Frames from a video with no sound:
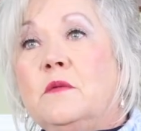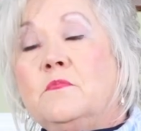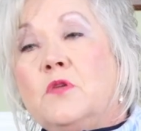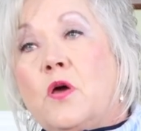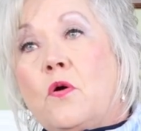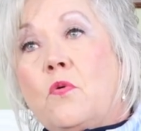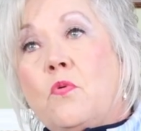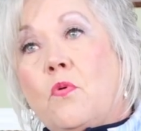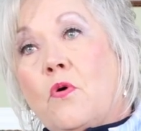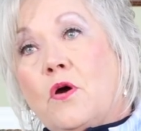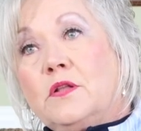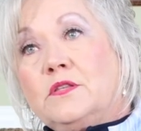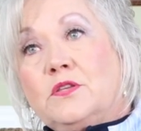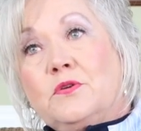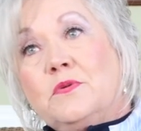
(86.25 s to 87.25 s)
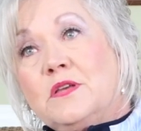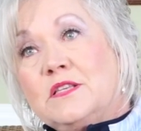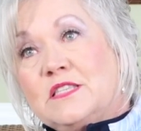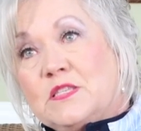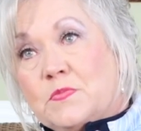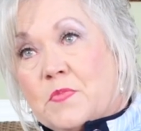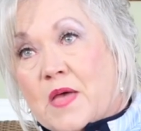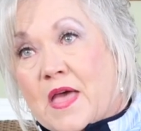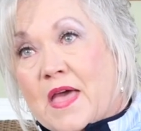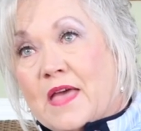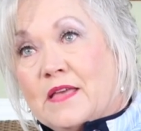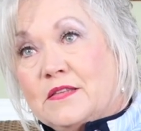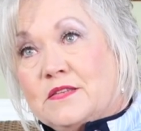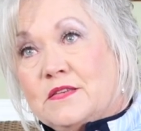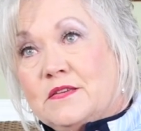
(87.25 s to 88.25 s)
them know what to
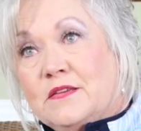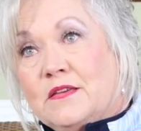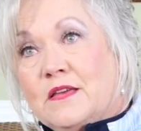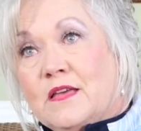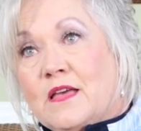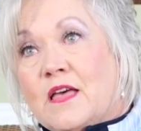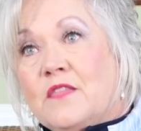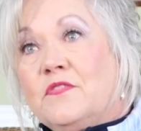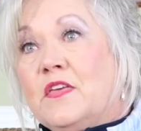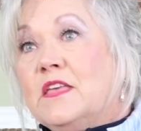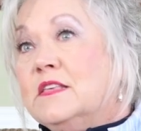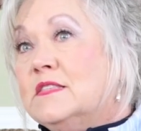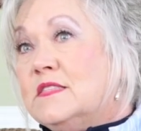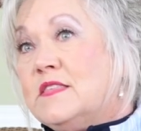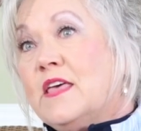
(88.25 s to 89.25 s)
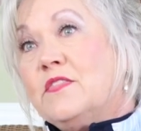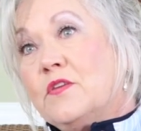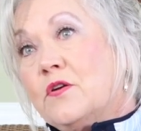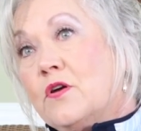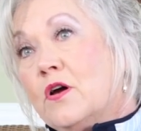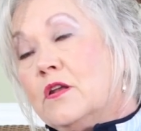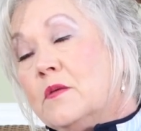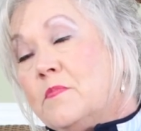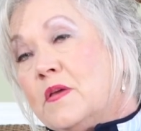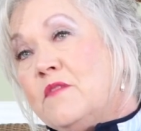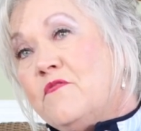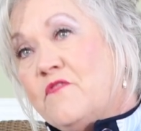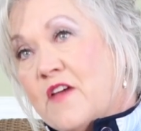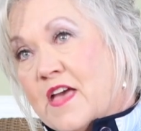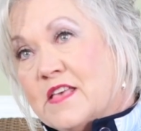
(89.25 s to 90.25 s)
expect, things that they're going to be
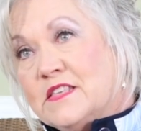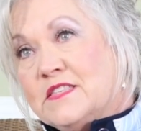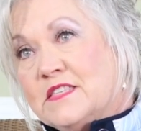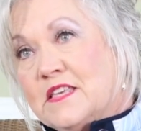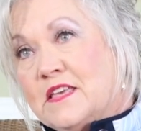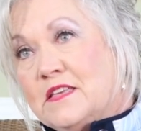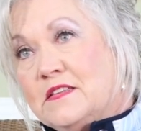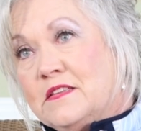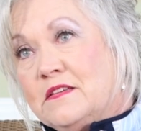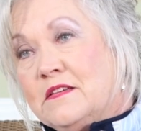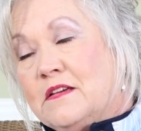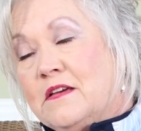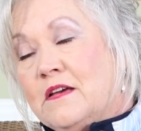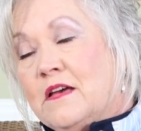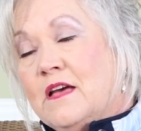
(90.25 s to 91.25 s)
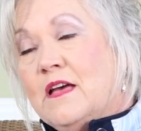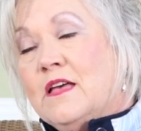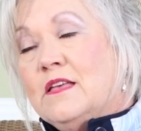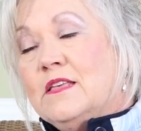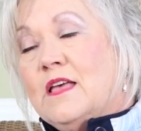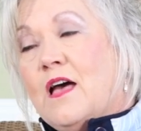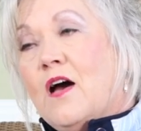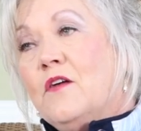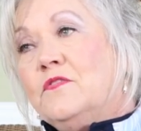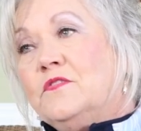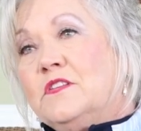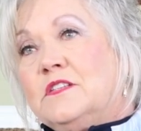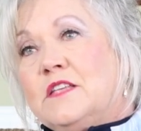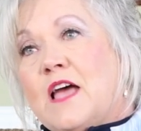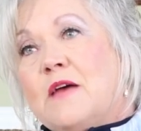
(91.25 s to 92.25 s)
facing.
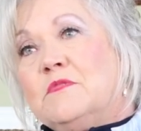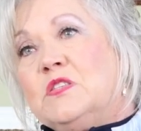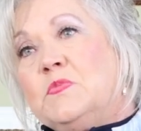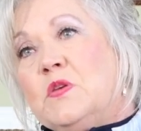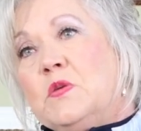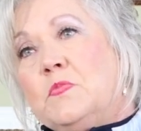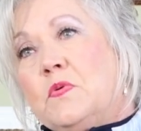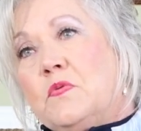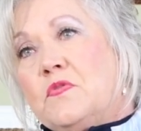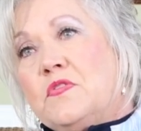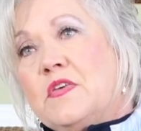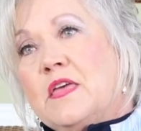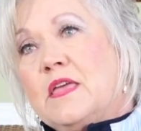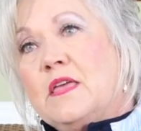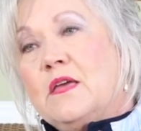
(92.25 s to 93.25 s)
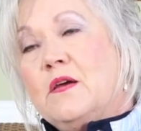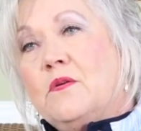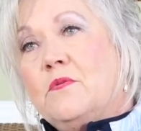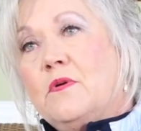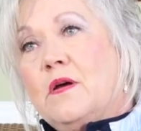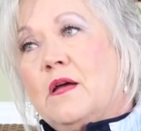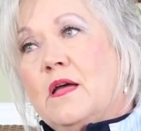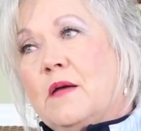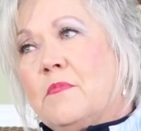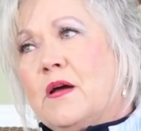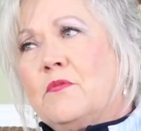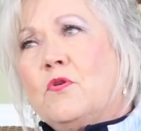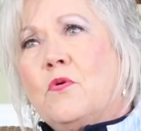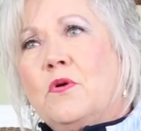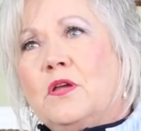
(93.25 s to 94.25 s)
Oftentimes people think, am I
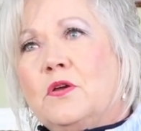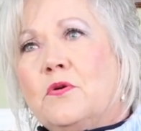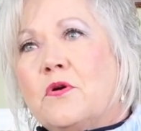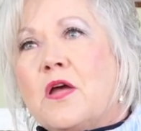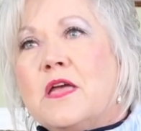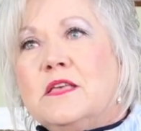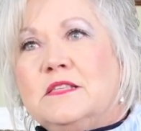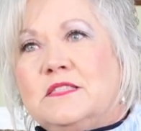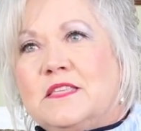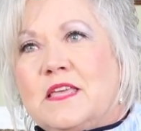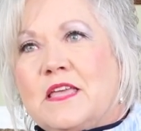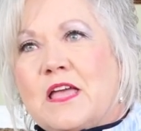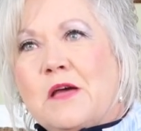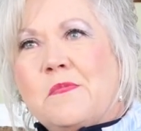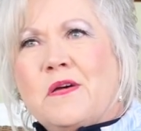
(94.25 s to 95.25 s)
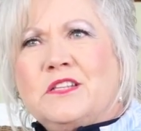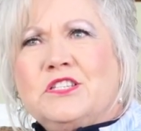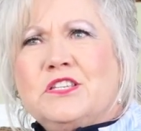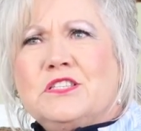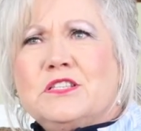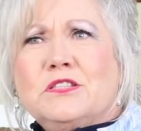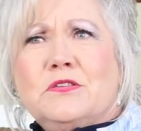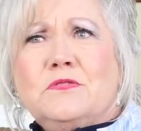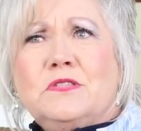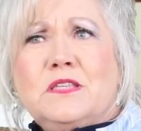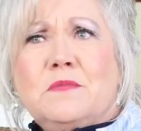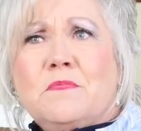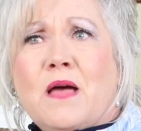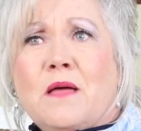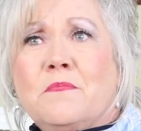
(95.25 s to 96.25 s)
going crazy? Am I just
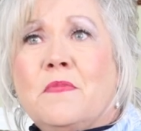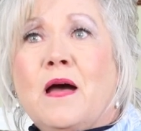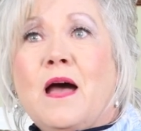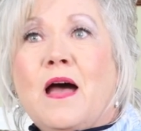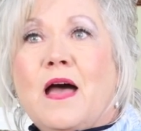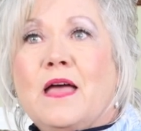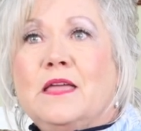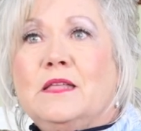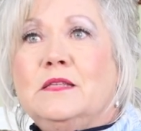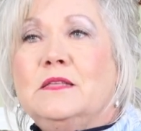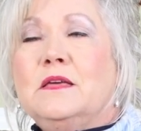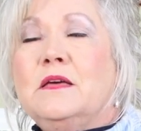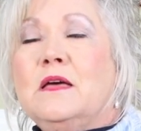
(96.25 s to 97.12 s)
losing my mind?